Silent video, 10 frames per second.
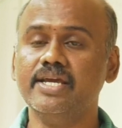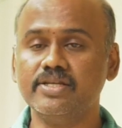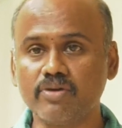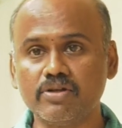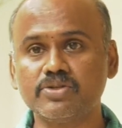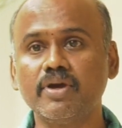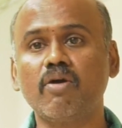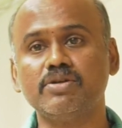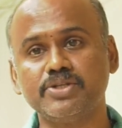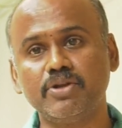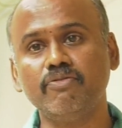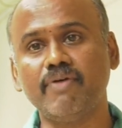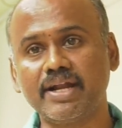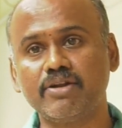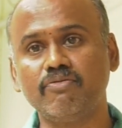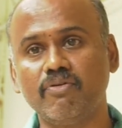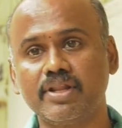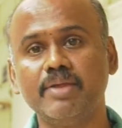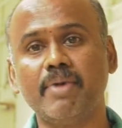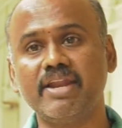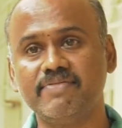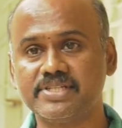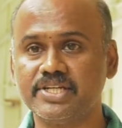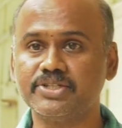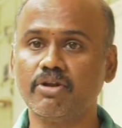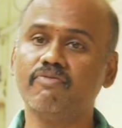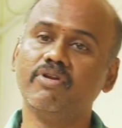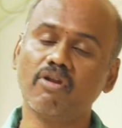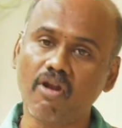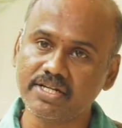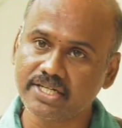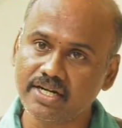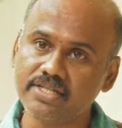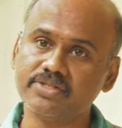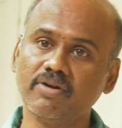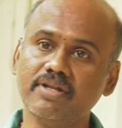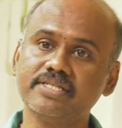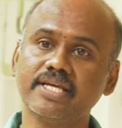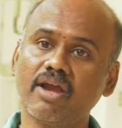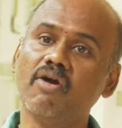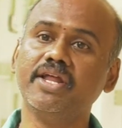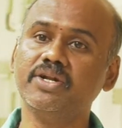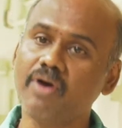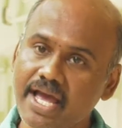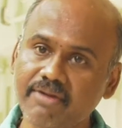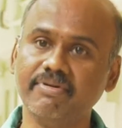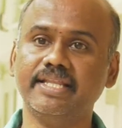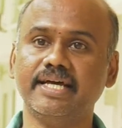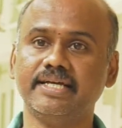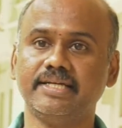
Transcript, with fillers: is also a causative factor for the manifestation of neurological disorders according to Ayurveda.